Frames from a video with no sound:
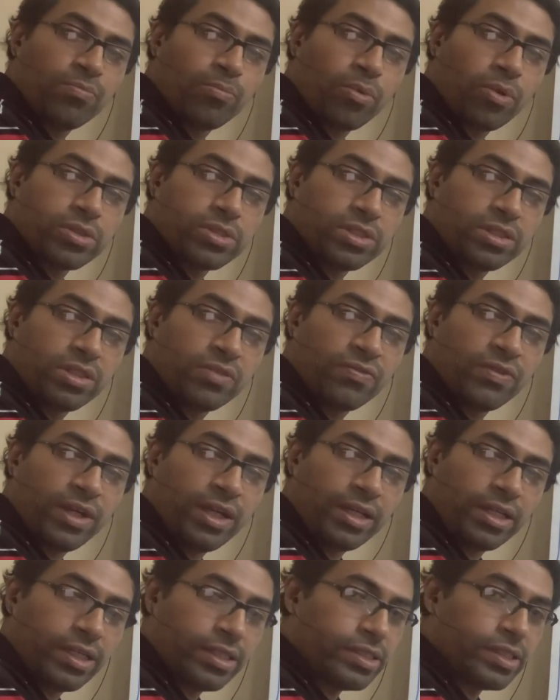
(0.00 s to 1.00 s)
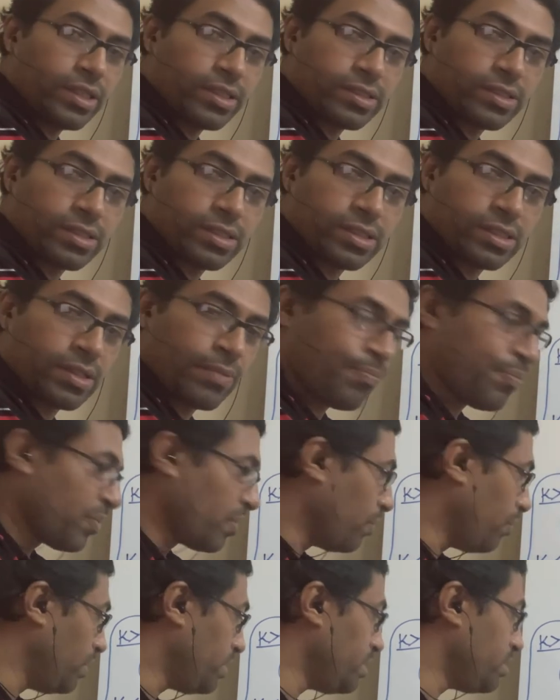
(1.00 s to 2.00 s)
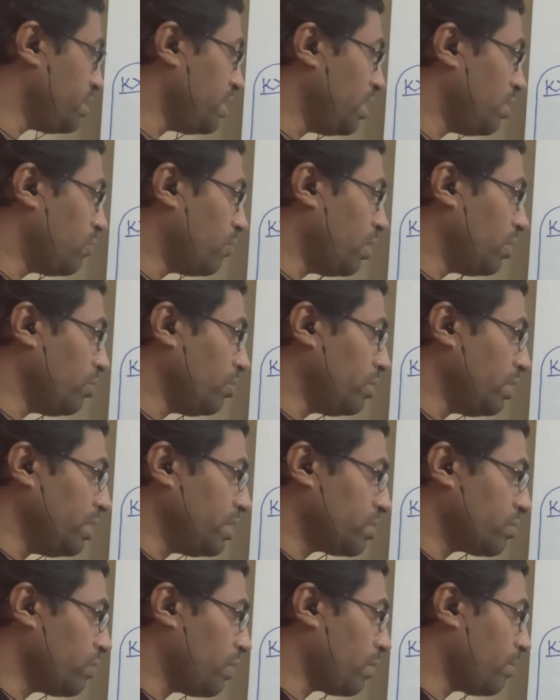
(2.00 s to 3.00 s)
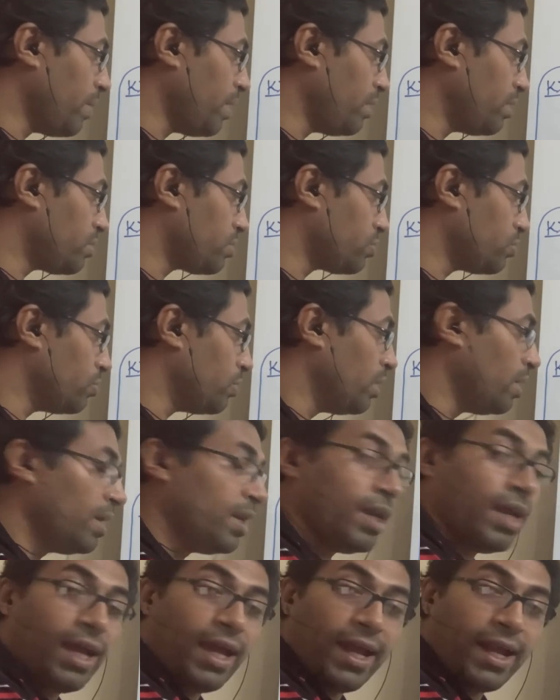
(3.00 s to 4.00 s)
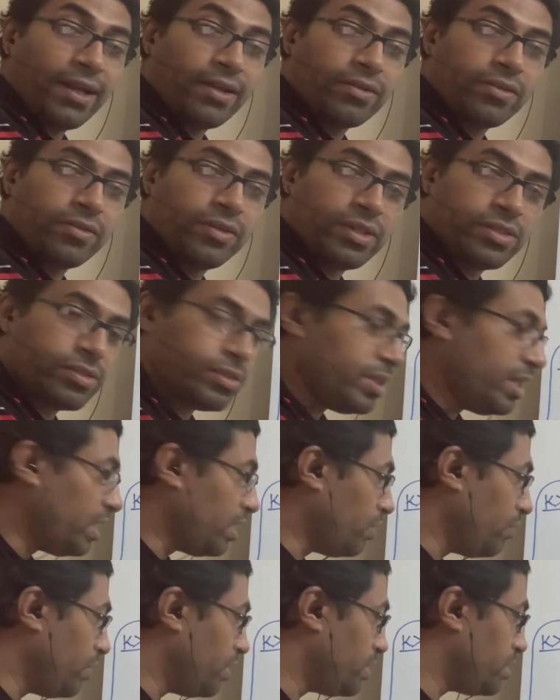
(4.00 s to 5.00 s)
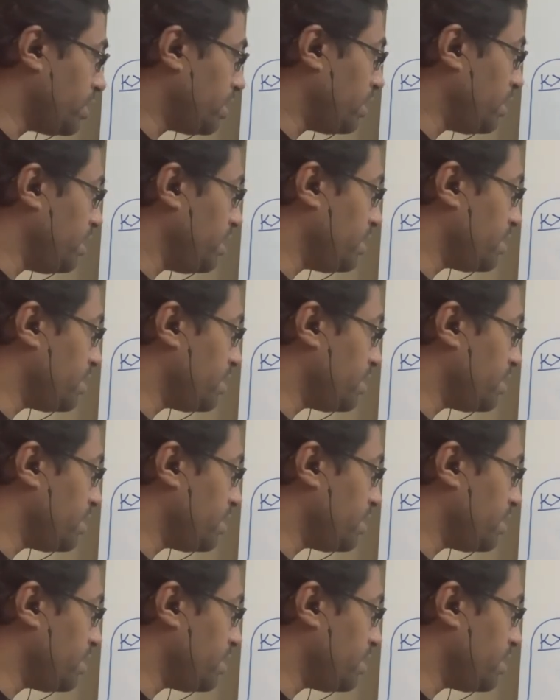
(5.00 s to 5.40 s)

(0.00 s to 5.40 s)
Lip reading: positive integers, which is equal to t square minus 2. And this equation is